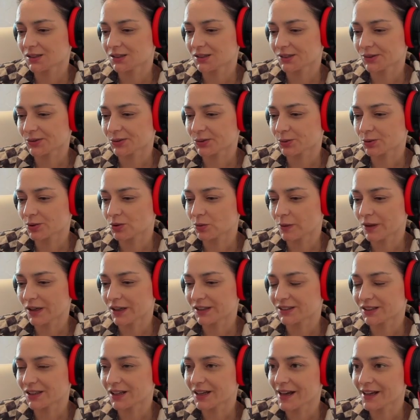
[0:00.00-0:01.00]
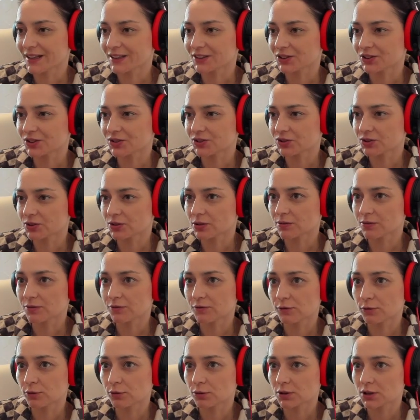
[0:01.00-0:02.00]
So quite a catastrophe
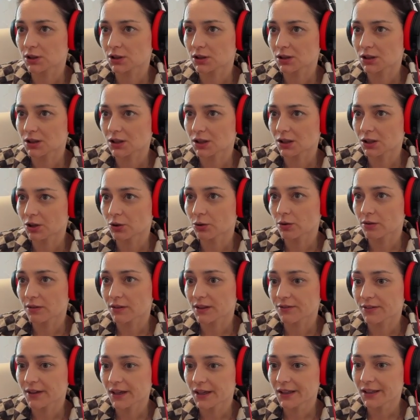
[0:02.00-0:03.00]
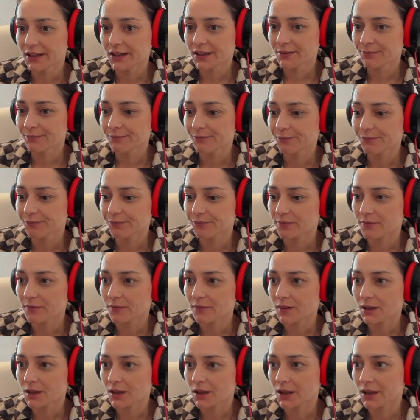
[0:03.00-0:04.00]
for uh, Loek Van Wely.
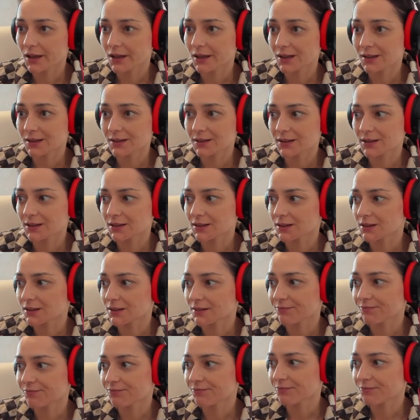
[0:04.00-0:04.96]
And uh,